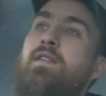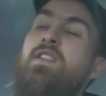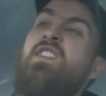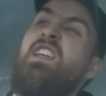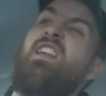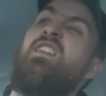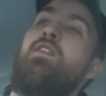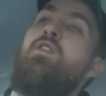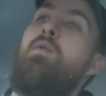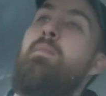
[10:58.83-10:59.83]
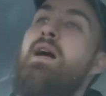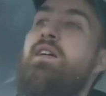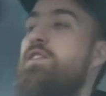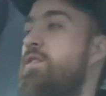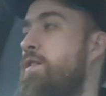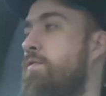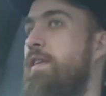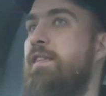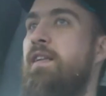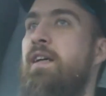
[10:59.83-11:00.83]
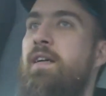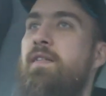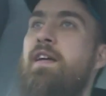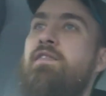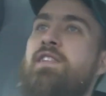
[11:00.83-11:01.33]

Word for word: you've seen it in the unboxing there recently, they've